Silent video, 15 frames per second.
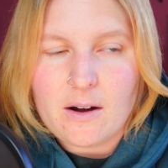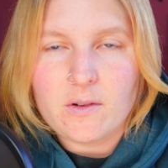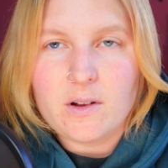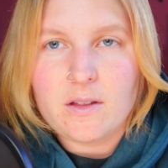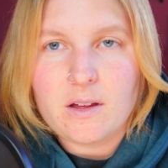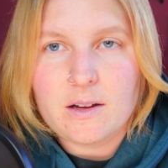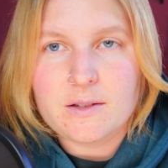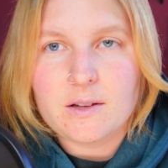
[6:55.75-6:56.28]

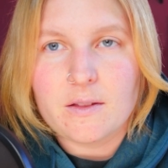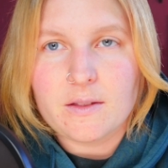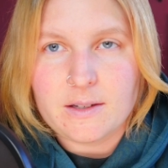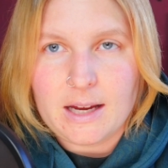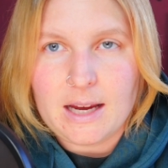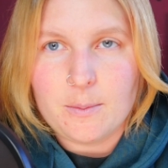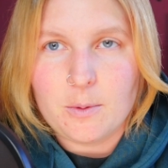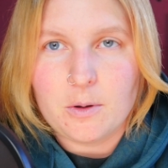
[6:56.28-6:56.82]
everything is on the
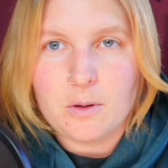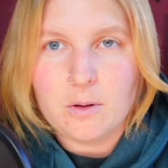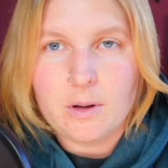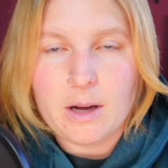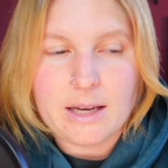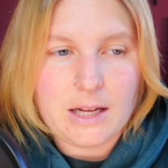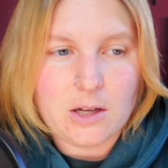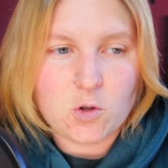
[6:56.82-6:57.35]
table
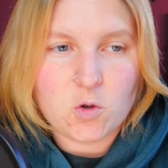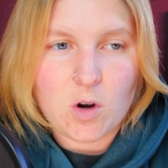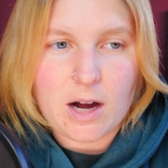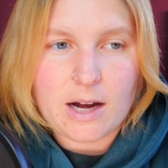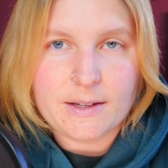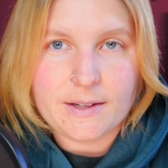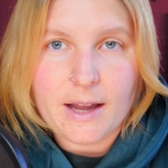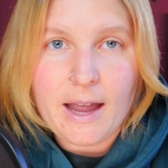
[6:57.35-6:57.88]
and he
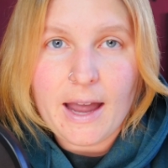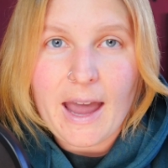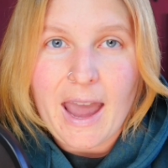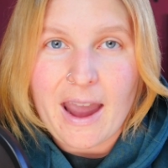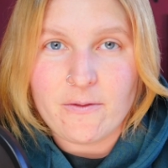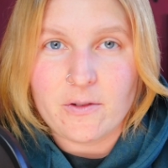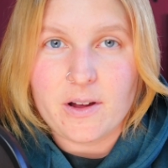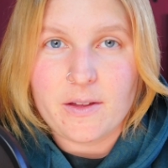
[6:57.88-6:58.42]
tries
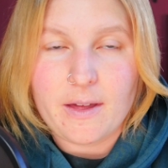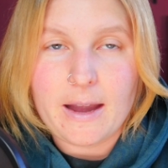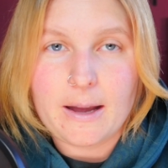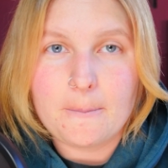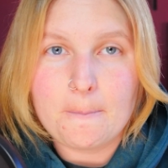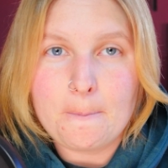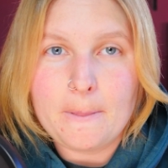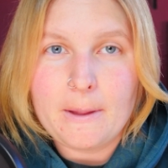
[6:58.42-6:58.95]
everything.